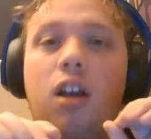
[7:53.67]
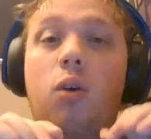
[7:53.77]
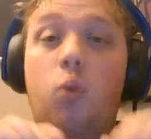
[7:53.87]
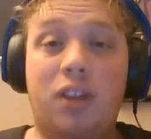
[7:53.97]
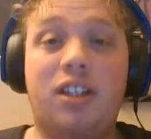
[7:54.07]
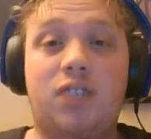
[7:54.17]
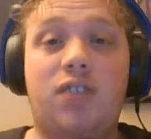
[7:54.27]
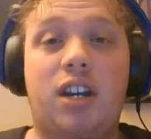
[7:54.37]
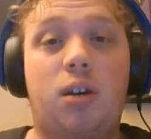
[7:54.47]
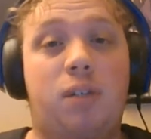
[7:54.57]
what this
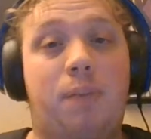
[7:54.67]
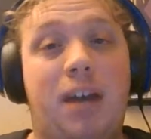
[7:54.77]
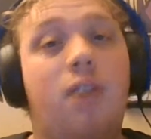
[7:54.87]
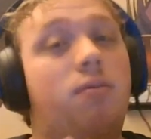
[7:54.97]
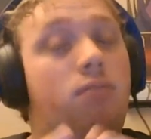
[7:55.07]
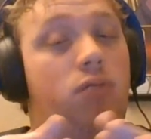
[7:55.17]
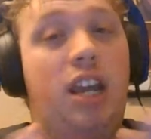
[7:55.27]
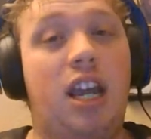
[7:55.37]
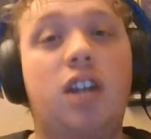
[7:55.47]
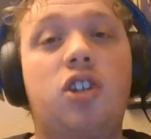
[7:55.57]
video is about,
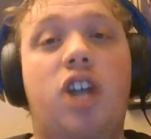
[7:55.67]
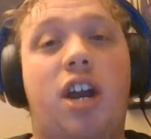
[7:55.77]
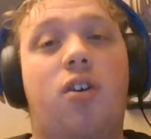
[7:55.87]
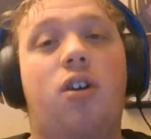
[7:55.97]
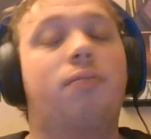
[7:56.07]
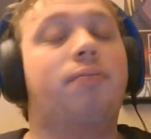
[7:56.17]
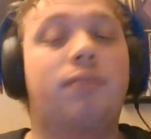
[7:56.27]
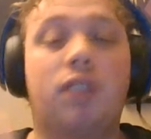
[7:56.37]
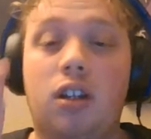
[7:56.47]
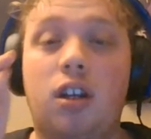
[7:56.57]
in general,
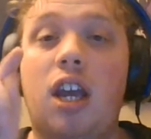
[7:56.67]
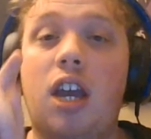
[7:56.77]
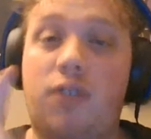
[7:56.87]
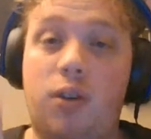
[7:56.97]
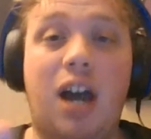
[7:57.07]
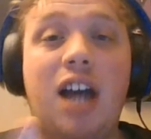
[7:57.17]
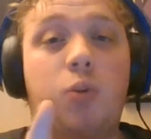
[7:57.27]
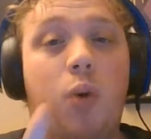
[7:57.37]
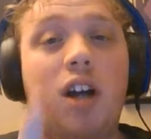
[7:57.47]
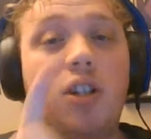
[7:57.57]
if you
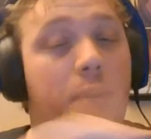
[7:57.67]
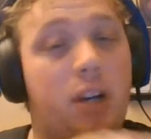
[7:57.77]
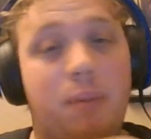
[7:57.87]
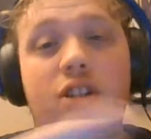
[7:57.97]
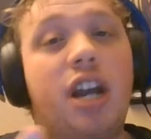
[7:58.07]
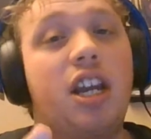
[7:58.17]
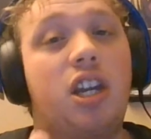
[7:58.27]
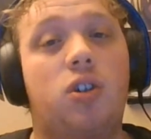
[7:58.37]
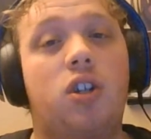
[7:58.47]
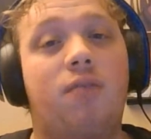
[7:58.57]
guys watch pretty much any
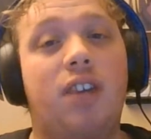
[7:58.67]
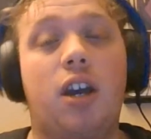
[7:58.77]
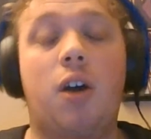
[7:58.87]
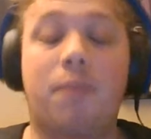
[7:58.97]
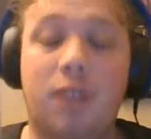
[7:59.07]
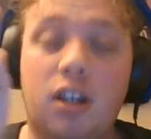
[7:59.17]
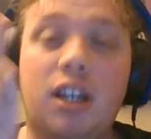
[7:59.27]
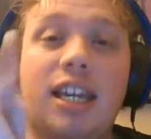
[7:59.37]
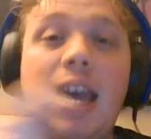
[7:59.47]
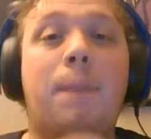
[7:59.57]
YouTube video,
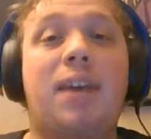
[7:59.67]
get